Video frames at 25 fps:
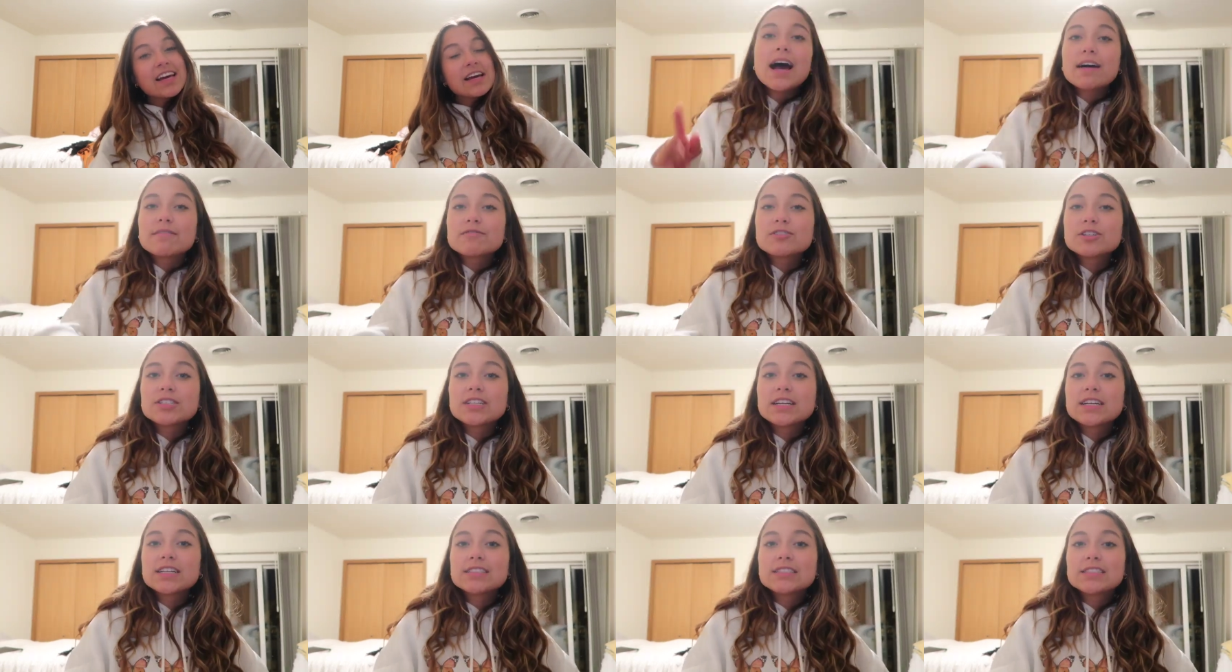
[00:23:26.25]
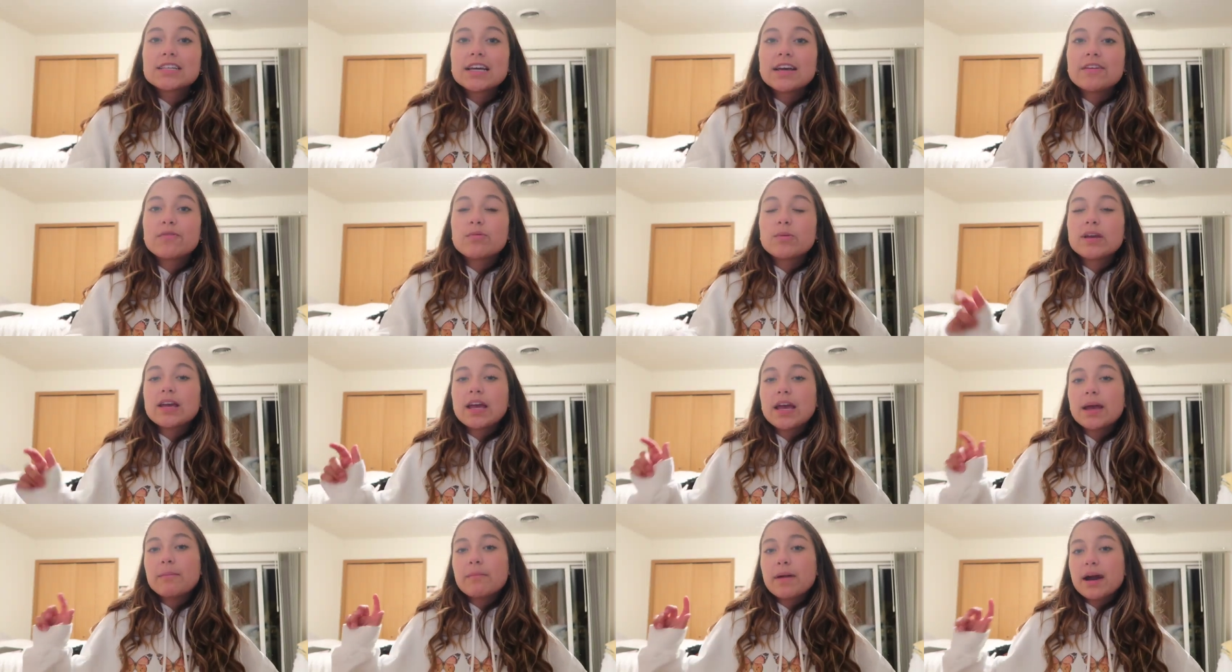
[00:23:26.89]
After Dig and Save, we
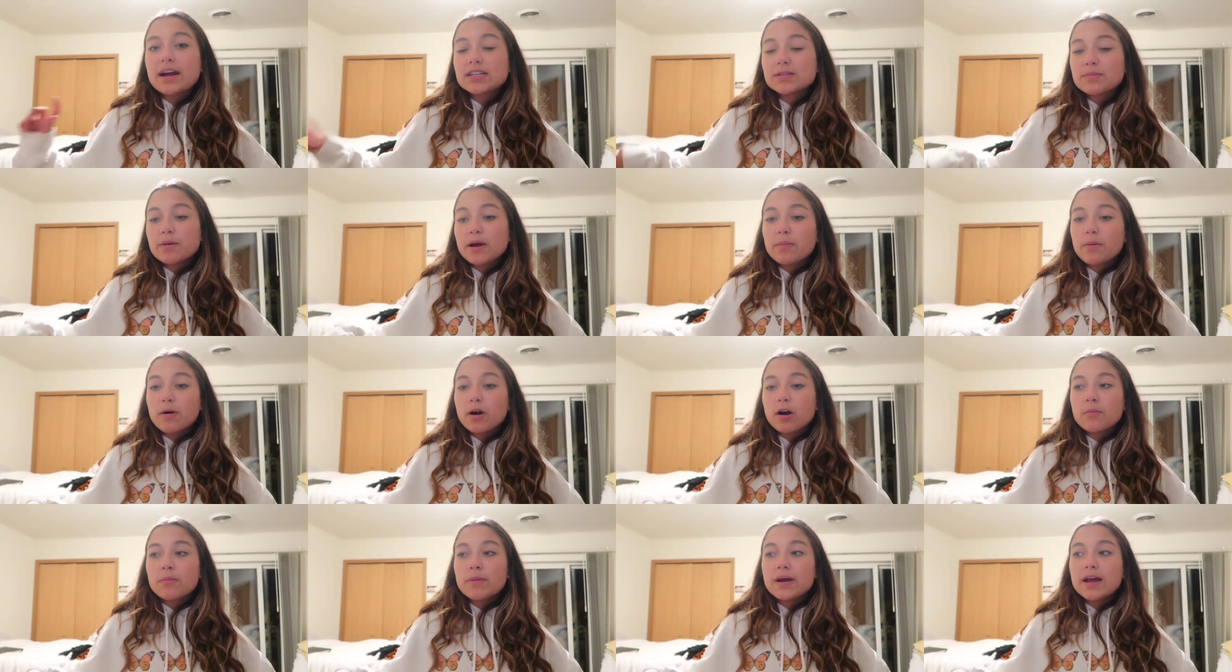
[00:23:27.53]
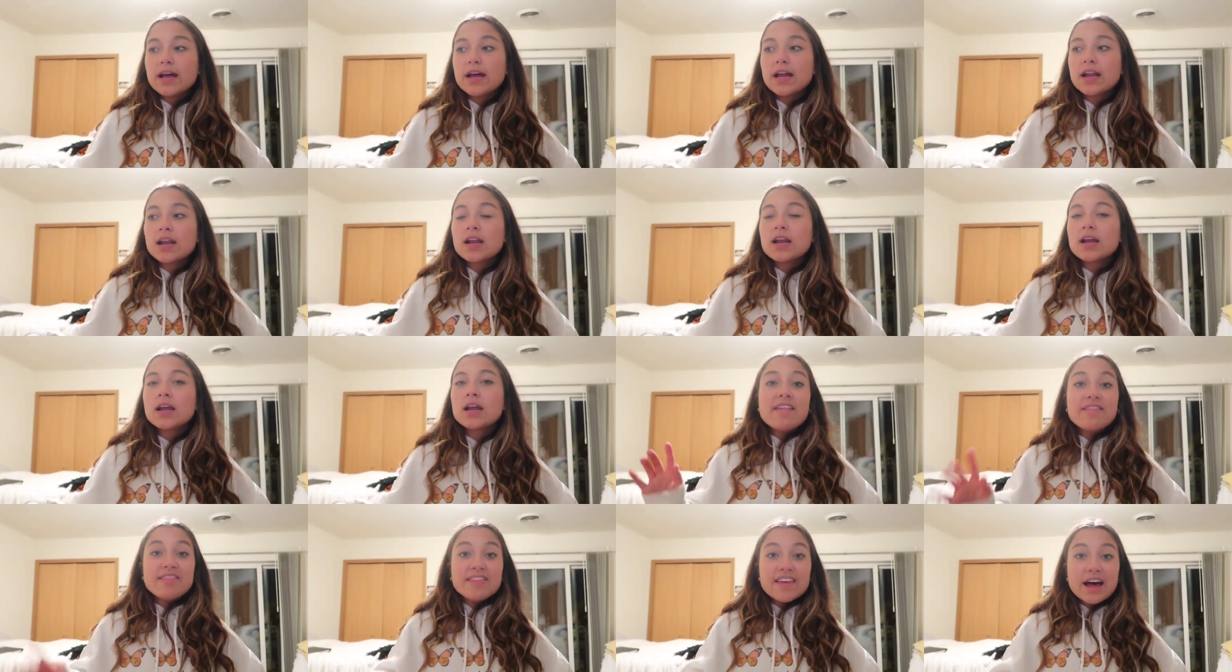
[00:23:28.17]
came back to my apartment
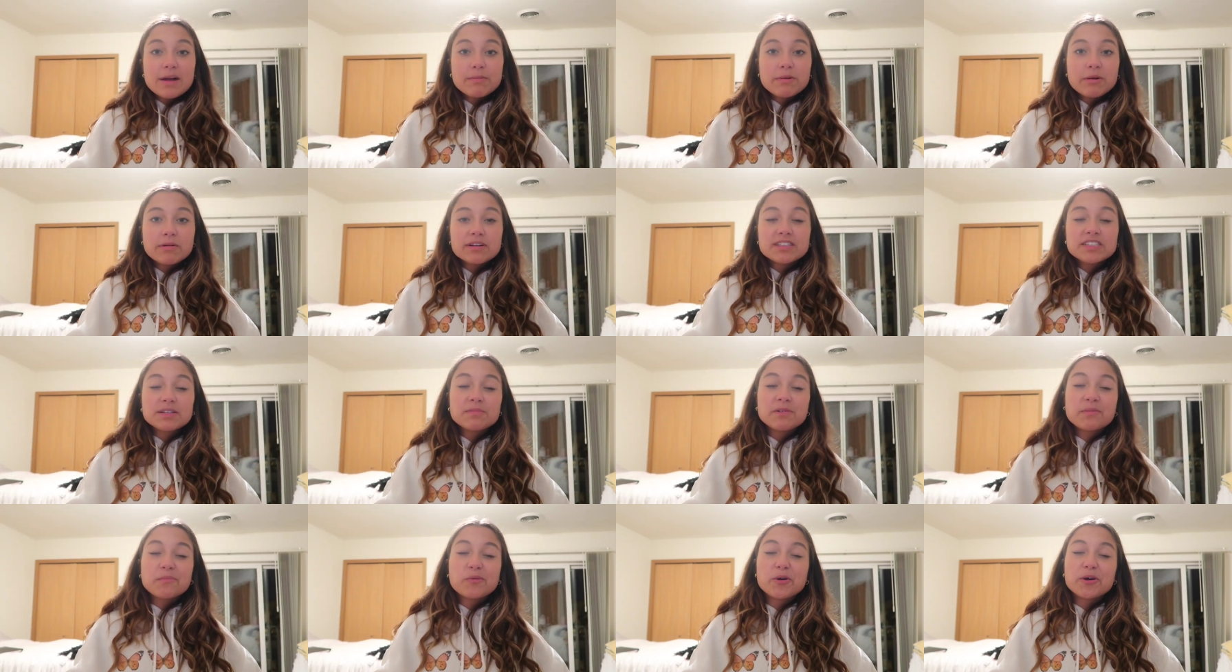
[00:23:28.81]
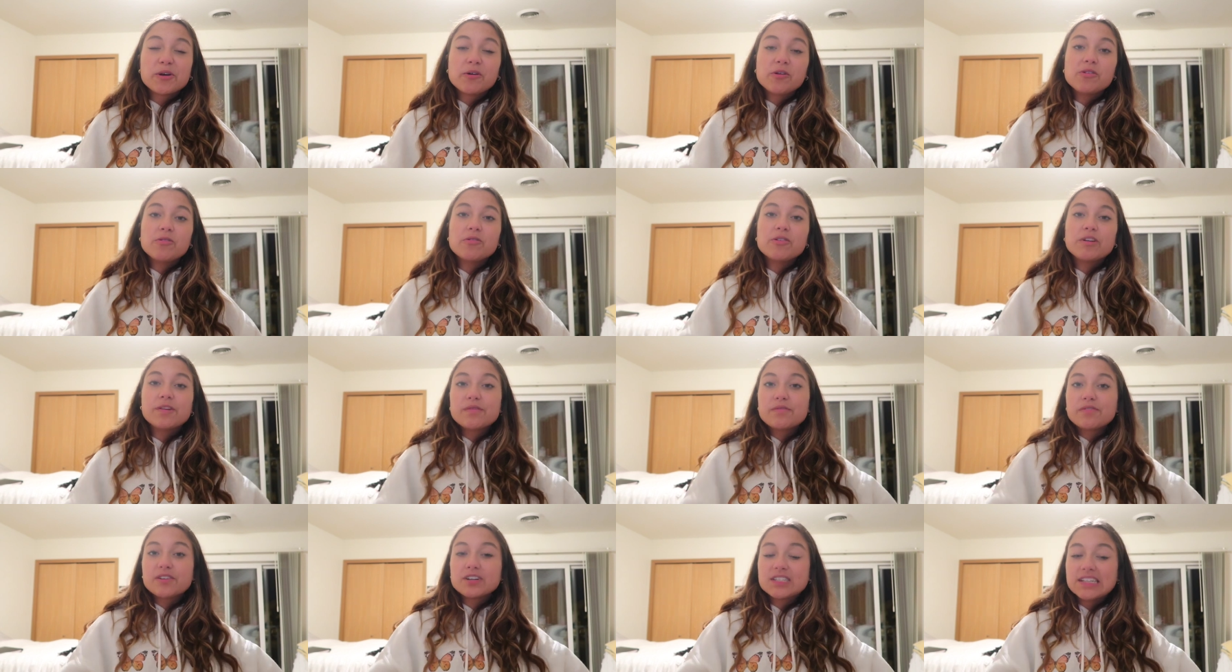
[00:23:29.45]
and then we went to Memorial
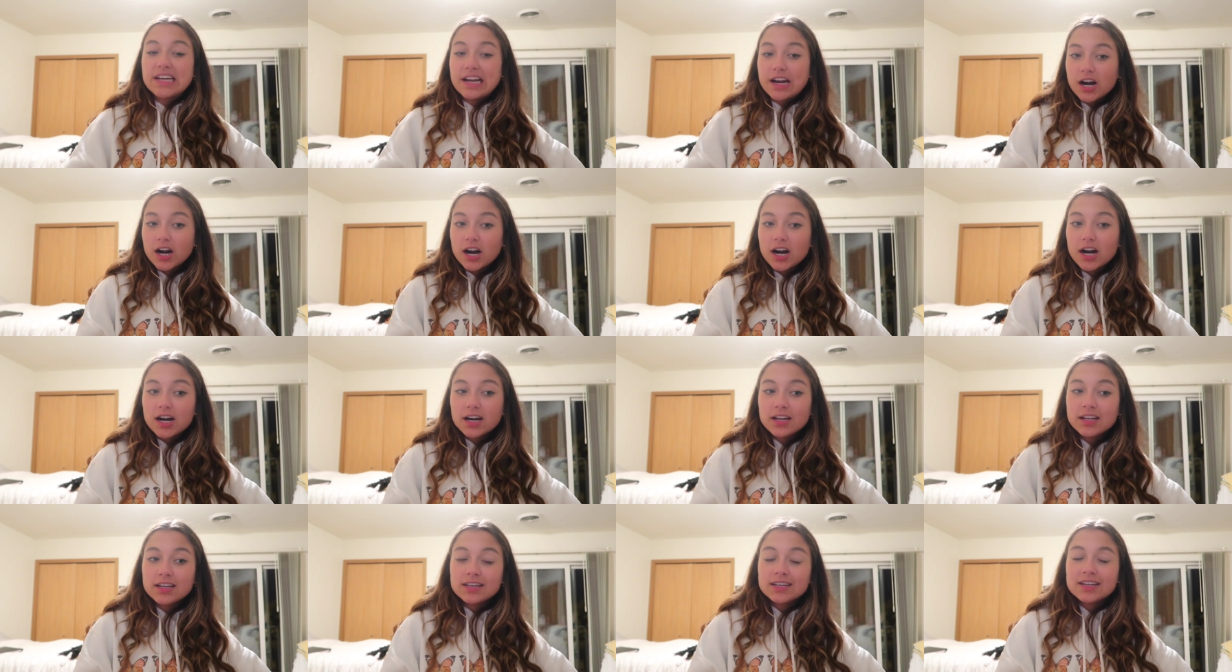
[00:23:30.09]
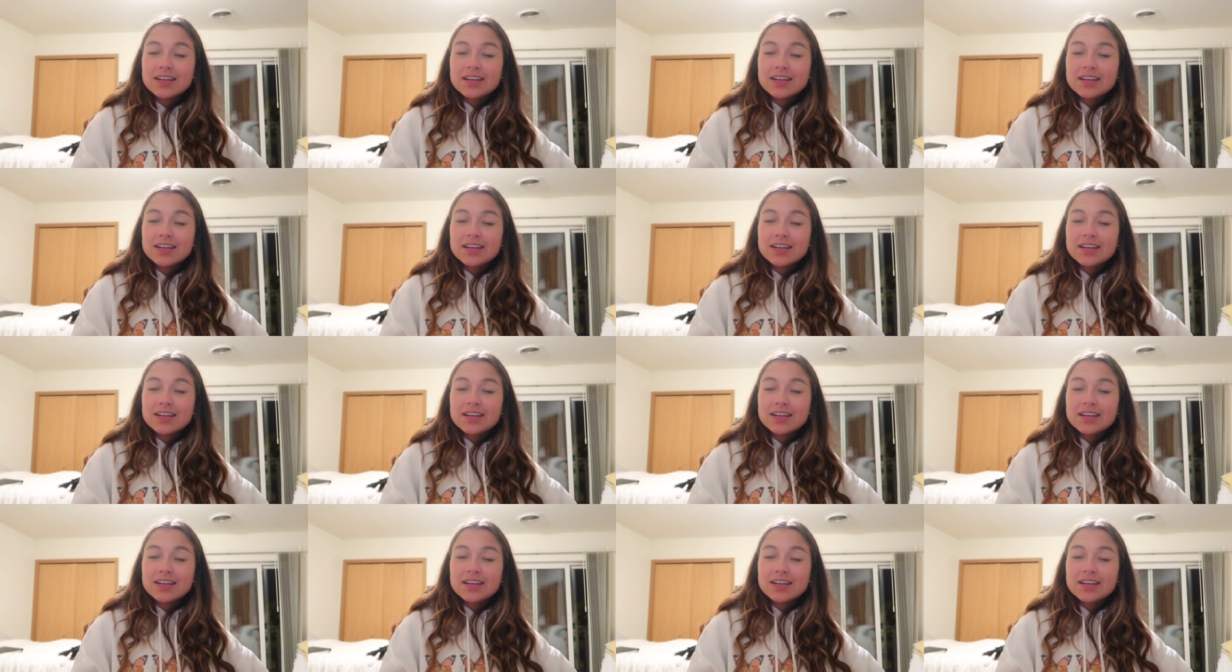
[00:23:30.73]
Union for dinner.